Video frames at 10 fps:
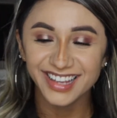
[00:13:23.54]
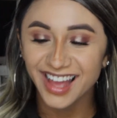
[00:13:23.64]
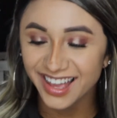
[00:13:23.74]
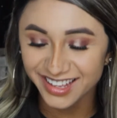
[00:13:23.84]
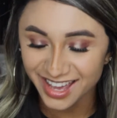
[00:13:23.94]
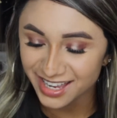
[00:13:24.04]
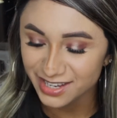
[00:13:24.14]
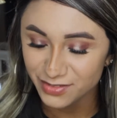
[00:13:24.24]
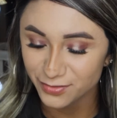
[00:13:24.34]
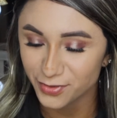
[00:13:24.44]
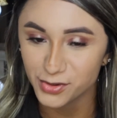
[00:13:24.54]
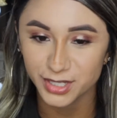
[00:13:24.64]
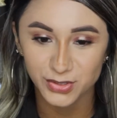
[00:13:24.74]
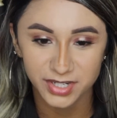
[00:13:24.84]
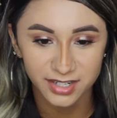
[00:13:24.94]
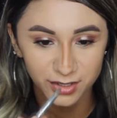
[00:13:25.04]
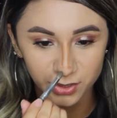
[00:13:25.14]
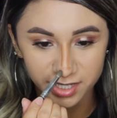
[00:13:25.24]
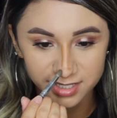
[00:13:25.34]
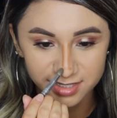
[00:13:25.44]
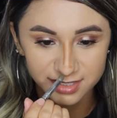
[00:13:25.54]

I can't even focus right now, you guys.